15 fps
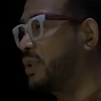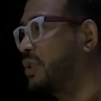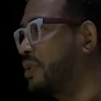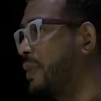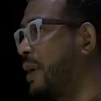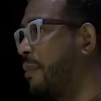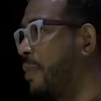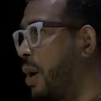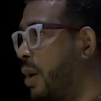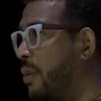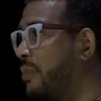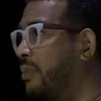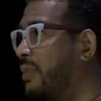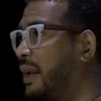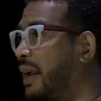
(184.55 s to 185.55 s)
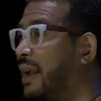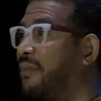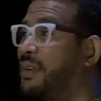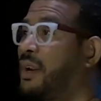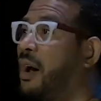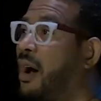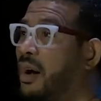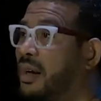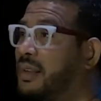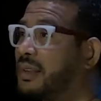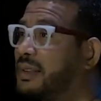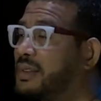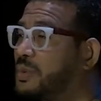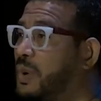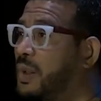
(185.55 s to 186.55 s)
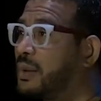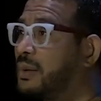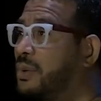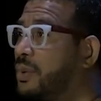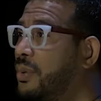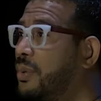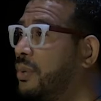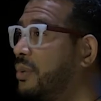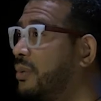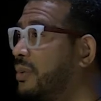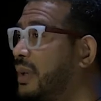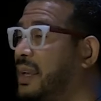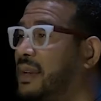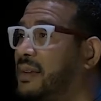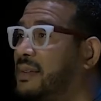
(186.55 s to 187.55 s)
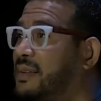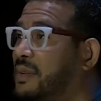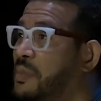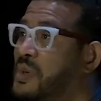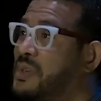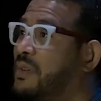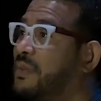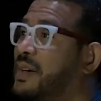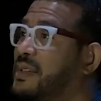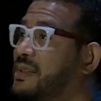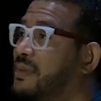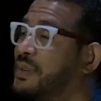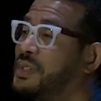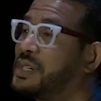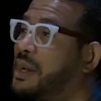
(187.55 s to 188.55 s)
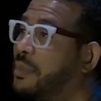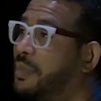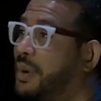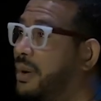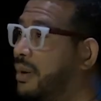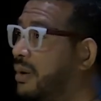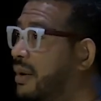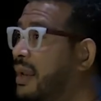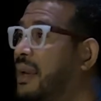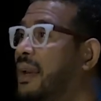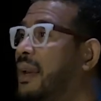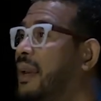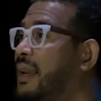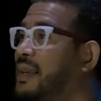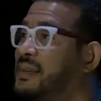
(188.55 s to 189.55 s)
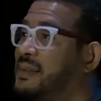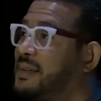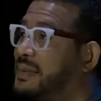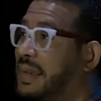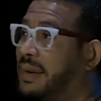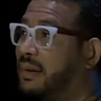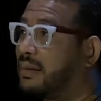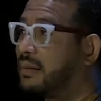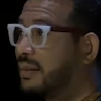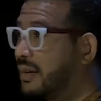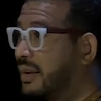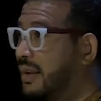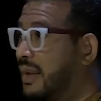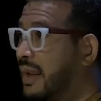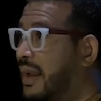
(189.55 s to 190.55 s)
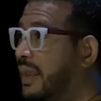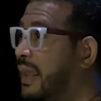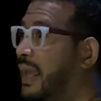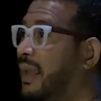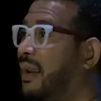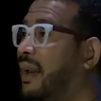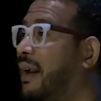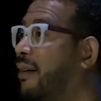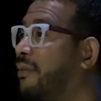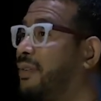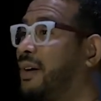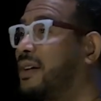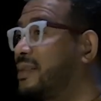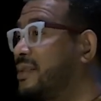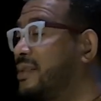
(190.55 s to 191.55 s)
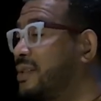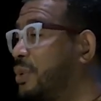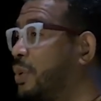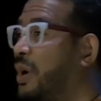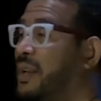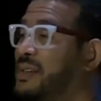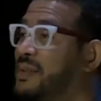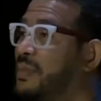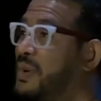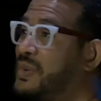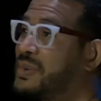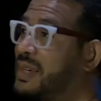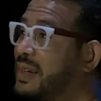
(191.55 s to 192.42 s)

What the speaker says: but it's also my mom. I have an uncle as well who is a music festival champion. He's a singer. And then I have cousins who are into